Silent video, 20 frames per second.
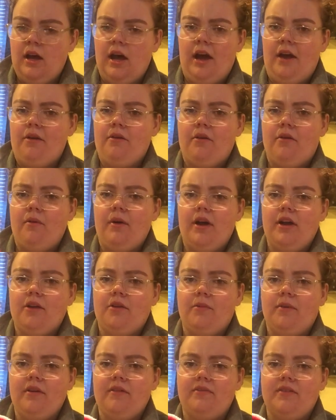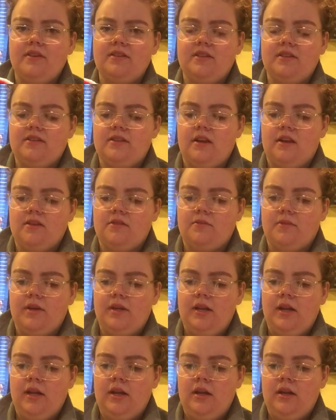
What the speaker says: I don't know why you'd wear fuzzy socks with